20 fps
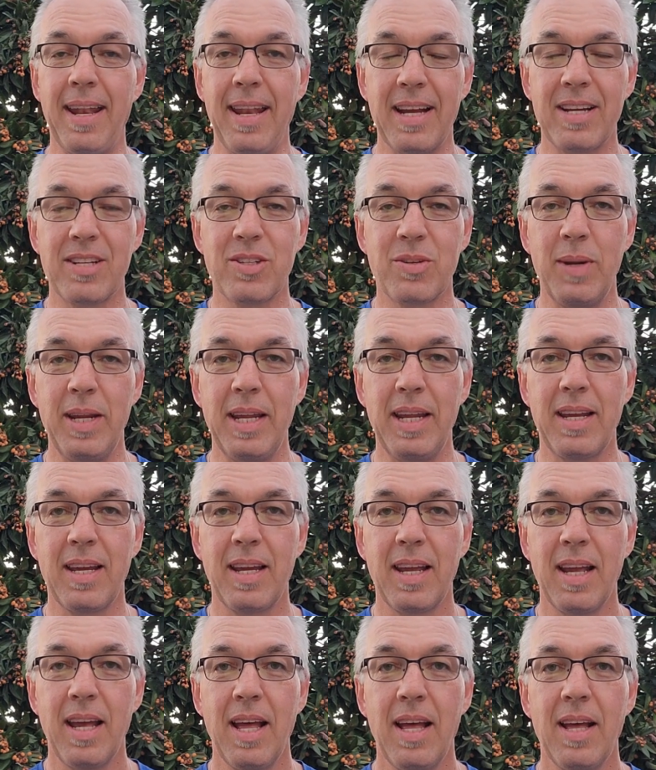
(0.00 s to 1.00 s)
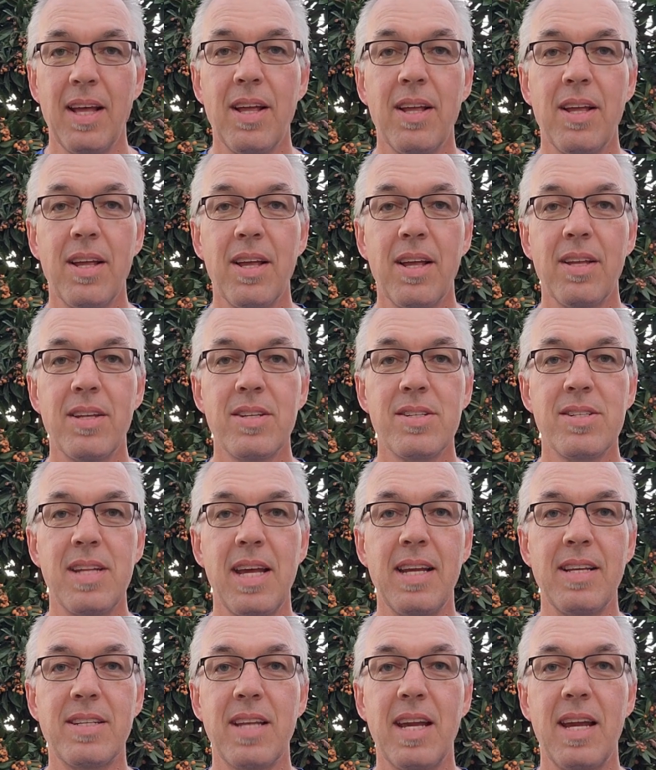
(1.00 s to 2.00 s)
next week,
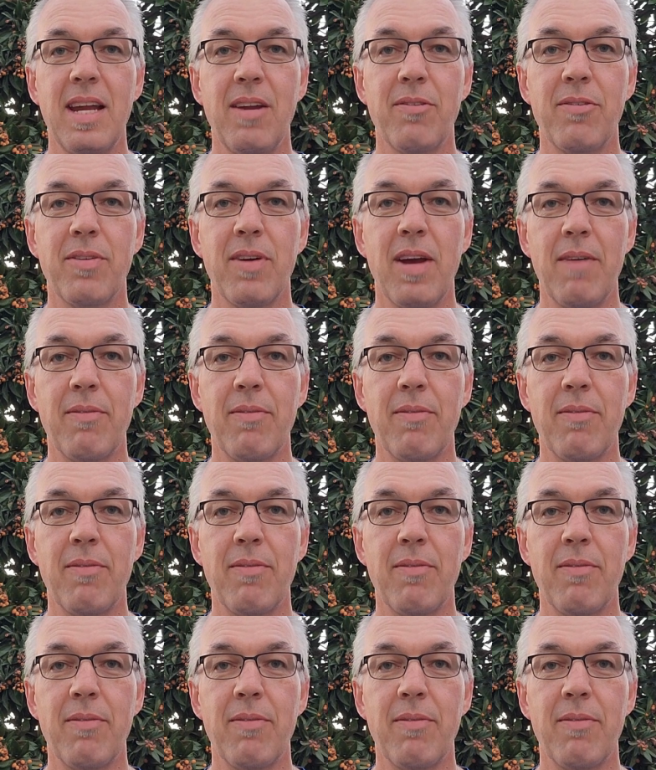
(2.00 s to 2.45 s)
stay safe.